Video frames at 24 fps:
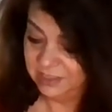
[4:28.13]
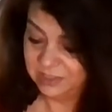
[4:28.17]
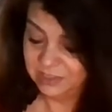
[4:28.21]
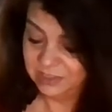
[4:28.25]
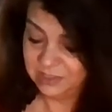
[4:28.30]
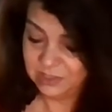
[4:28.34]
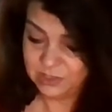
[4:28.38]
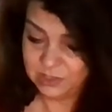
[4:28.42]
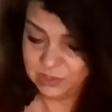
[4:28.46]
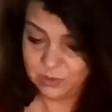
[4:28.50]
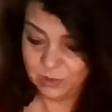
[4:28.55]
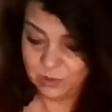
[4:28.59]

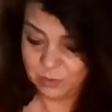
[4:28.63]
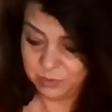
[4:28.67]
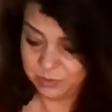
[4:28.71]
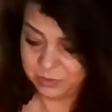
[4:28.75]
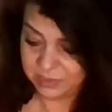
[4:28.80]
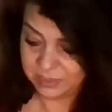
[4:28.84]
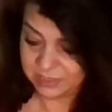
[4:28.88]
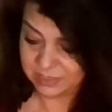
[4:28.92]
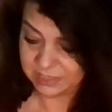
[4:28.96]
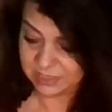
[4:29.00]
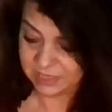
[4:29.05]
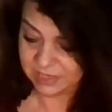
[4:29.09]
Super
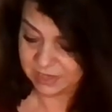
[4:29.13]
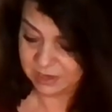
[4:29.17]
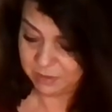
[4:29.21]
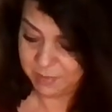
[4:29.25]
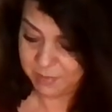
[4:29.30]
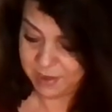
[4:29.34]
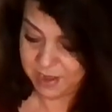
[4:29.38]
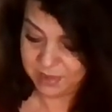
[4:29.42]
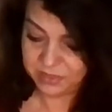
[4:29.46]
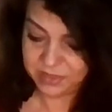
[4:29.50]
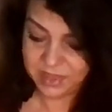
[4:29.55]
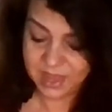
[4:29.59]
excited
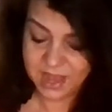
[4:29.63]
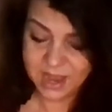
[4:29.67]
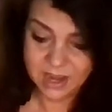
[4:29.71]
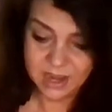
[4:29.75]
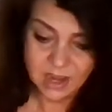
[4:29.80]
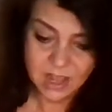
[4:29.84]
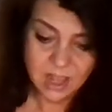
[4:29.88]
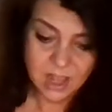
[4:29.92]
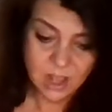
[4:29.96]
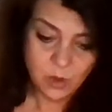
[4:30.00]
about that.